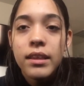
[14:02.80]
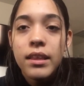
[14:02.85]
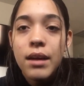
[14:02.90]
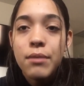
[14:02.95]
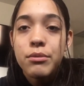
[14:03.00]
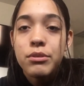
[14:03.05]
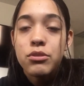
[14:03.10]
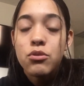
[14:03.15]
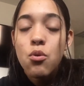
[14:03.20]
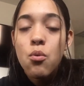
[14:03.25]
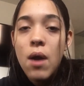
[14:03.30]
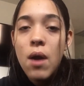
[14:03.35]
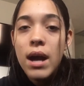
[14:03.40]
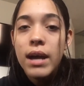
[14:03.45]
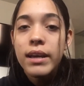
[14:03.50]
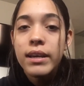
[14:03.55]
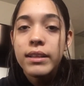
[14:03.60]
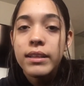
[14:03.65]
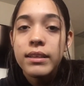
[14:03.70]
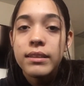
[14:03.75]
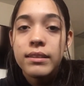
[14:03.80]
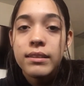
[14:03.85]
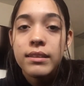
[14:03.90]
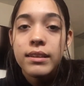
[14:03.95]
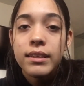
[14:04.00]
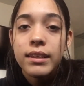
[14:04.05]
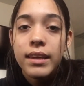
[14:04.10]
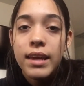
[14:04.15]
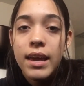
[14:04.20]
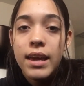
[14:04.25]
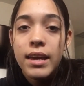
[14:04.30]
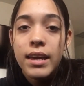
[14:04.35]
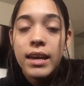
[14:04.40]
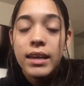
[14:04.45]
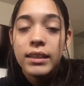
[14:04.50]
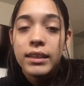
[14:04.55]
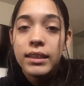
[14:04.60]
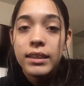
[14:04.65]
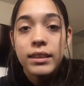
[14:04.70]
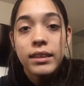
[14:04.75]
that I was quiet. They didn't get
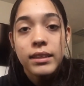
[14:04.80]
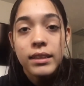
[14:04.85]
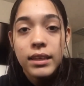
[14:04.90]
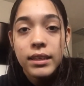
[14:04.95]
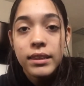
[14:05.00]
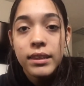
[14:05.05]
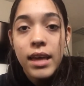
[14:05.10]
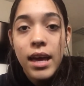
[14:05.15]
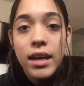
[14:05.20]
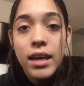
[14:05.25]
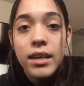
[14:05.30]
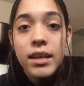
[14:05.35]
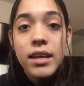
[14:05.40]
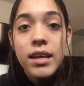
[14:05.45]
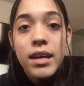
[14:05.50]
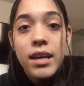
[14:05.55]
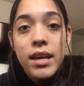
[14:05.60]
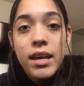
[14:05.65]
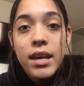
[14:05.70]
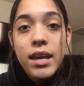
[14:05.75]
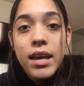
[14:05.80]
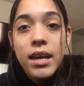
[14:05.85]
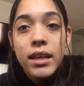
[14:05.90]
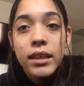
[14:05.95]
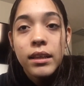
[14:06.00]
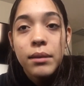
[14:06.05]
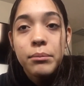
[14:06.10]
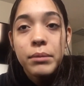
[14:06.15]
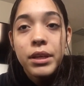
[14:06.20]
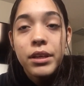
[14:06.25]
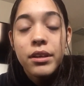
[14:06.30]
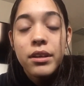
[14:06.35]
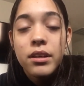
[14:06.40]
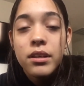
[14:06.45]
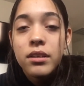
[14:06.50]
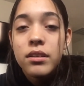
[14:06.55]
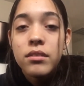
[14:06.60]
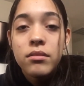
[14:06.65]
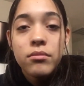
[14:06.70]
anything like that. And I'm like,